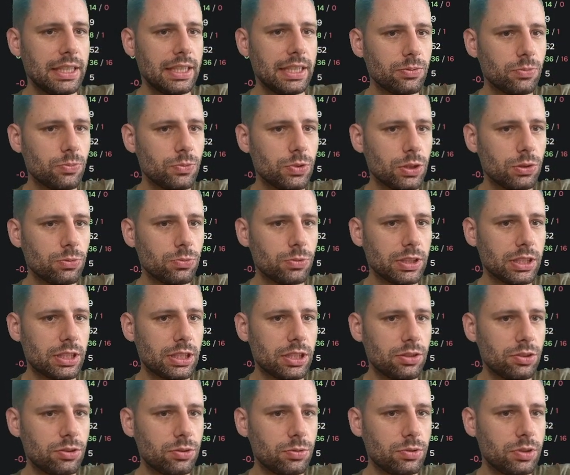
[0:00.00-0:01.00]
What we
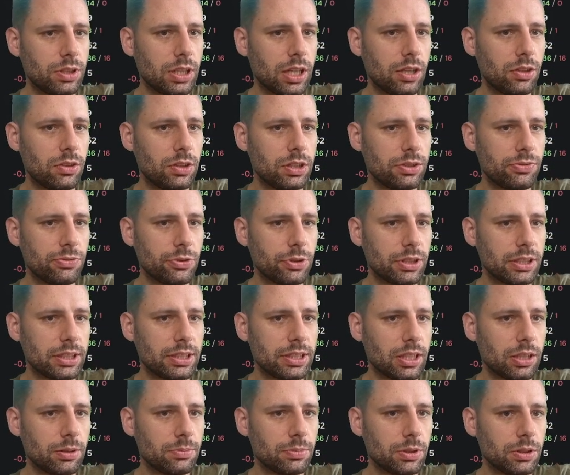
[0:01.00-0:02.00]
can do now is, for
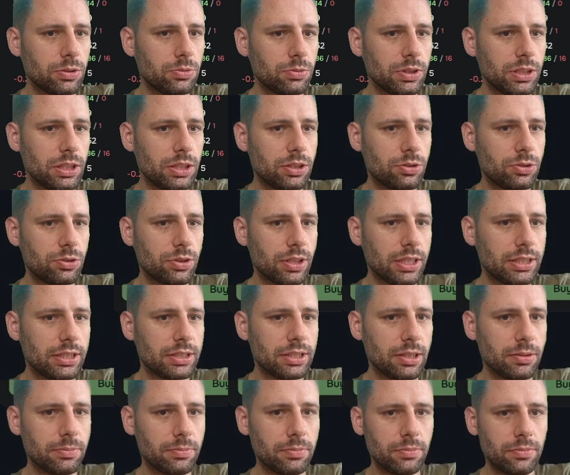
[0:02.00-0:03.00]
example, we can trade
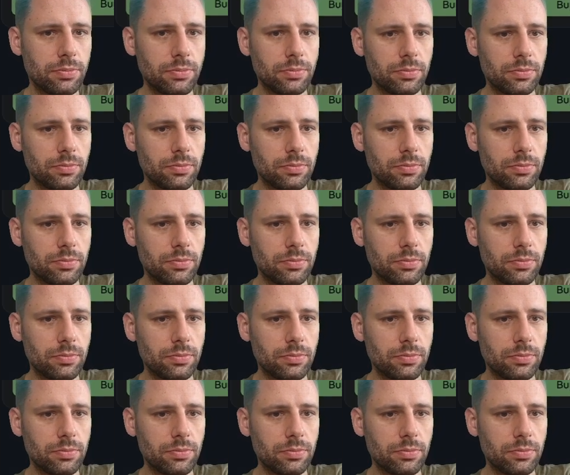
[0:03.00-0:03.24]
some